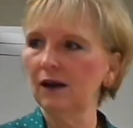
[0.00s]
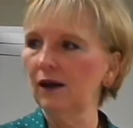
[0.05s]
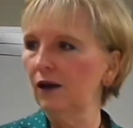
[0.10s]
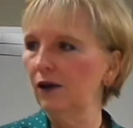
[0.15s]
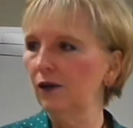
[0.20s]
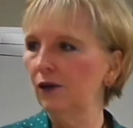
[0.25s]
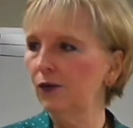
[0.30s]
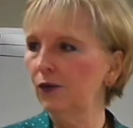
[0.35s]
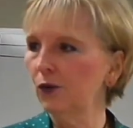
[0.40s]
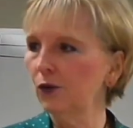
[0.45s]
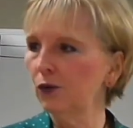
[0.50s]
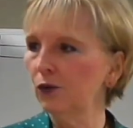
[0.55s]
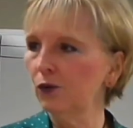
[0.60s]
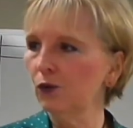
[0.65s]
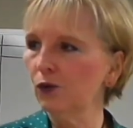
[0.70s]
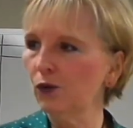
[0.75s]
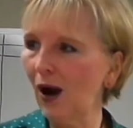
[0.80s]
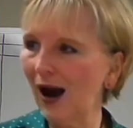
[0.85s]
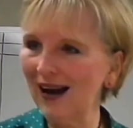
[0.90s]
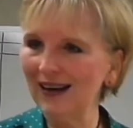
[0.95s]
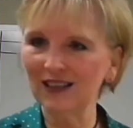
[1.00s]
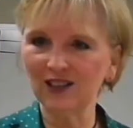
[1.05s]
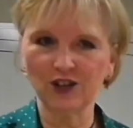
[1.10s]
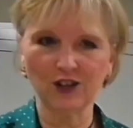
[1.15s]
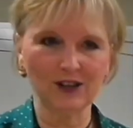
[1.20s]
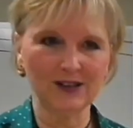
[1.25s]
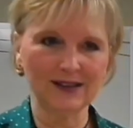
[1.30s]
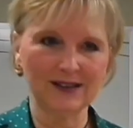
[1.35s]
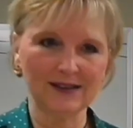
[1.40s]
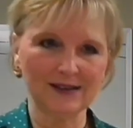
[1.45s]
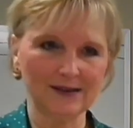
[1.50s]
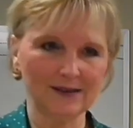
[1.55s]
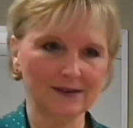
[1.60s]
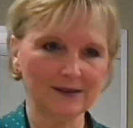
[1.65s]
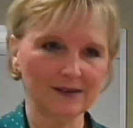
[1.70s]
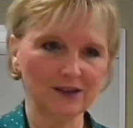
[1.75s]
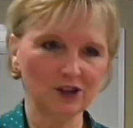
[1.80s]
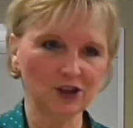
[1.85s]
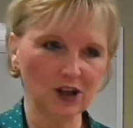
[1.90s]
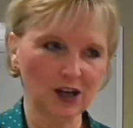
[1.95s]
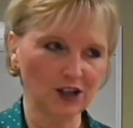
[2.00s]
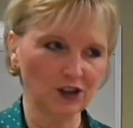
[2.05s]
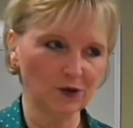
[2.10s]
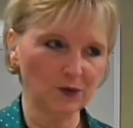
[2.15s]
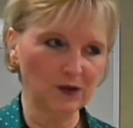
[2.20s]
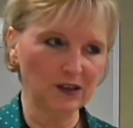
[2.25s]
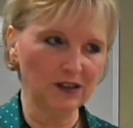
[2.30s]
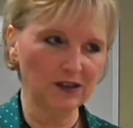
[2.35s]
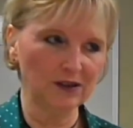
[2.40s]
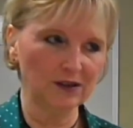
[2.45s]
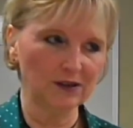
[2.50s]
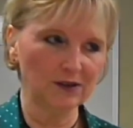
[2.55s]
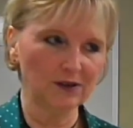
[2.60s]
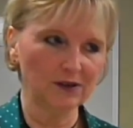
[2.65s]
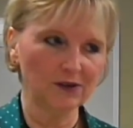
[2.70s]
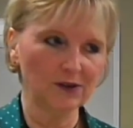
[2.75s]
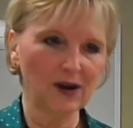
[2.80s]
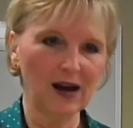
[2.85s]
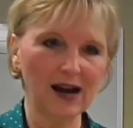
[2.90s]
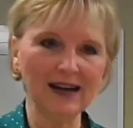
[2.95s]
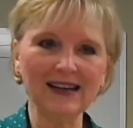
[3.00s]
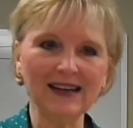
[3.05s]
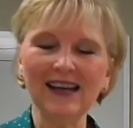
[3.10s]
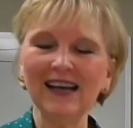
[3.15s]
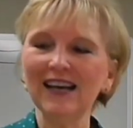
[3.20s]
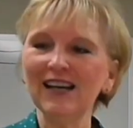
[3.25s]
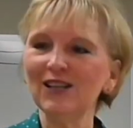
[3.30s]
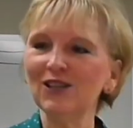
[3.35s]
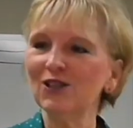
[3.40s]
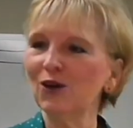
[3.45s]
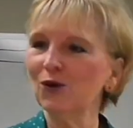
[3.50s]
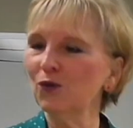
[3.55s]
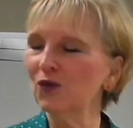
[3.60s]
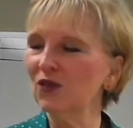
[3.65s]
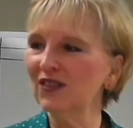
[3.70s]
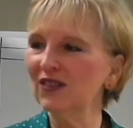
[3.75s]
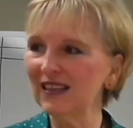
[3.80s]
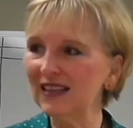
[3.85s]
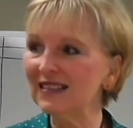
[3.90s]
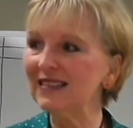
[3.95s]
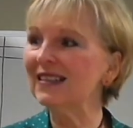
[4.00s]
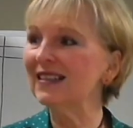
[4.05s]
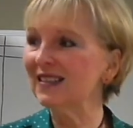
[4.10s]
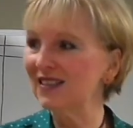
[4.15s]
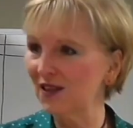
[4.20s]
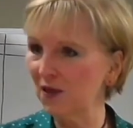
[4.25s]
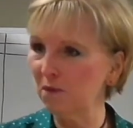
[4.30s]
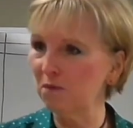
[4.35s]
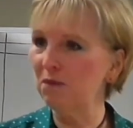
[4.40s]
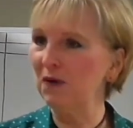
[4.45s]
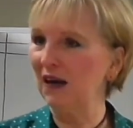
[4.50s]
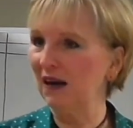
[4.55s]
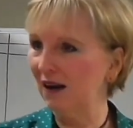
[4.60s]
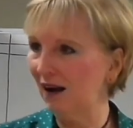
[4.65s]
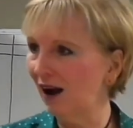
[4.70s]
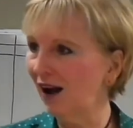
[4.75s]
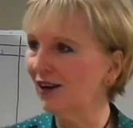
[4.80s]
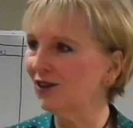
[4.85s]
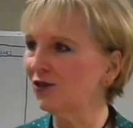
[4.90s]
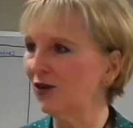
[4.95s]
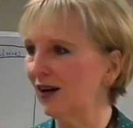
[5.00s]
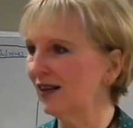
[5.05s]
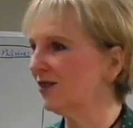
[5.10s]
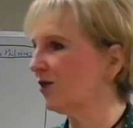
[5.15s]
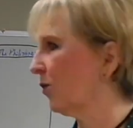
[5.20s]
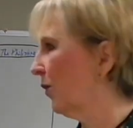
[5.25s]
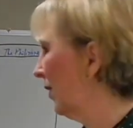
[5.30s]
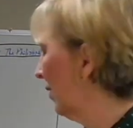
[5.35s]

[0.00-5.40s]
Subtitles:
through righteous judgment, right? So this is the big contrast going